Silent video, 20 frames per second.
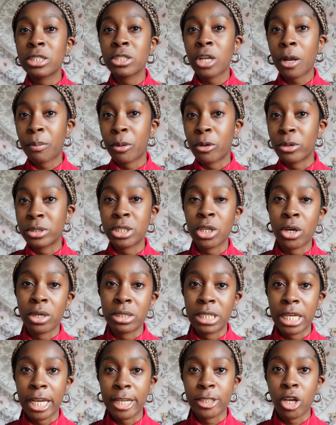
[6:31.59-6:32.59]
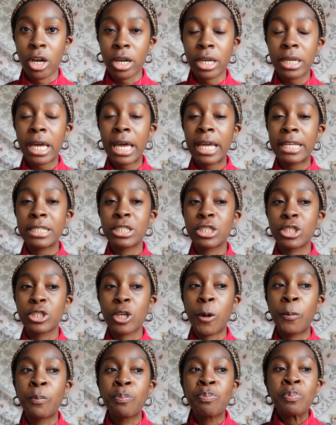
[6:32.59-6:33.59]
start posting on TikTok again.
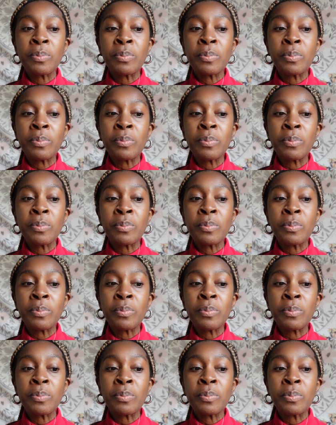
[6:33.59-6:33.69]
So